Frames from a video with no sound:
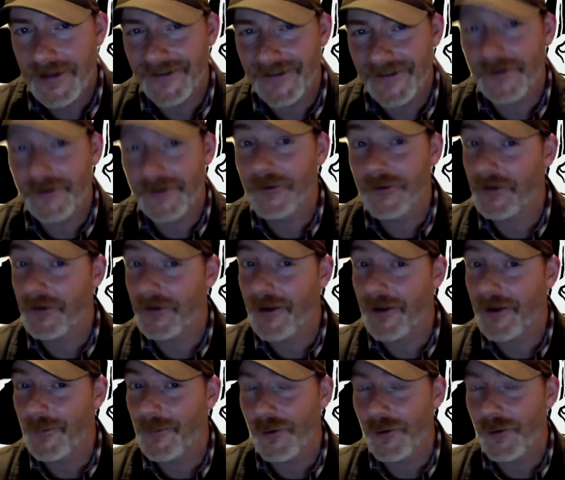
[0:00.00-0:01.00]
There's a
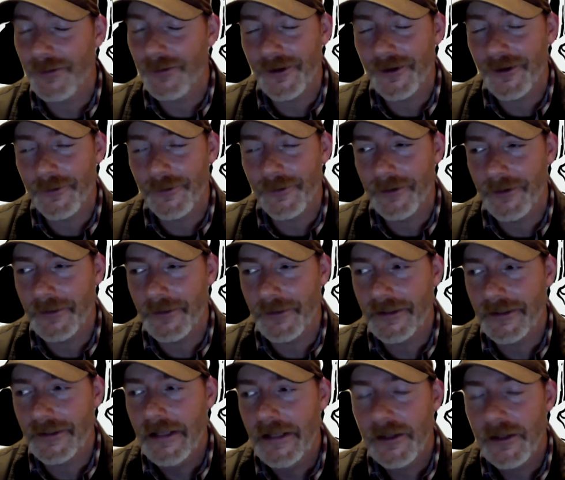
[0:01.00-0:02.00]
lot more, by the way, but
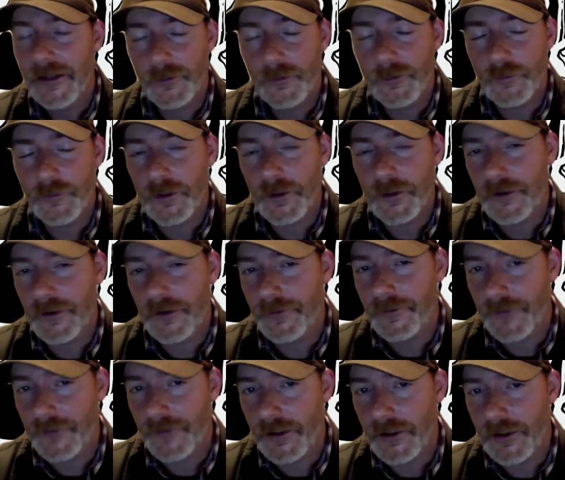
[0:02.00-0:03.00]
there was one other
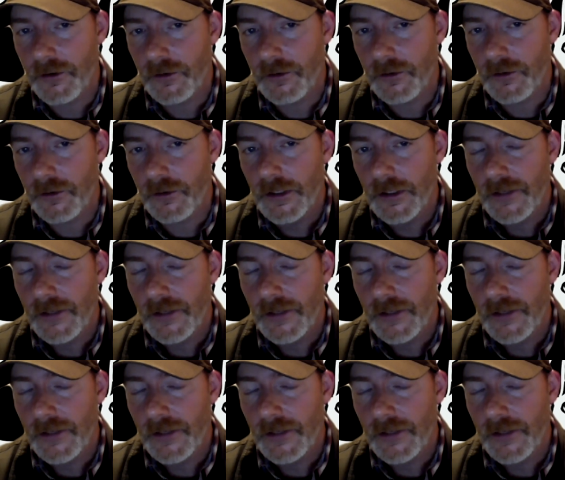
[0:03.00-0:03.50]
video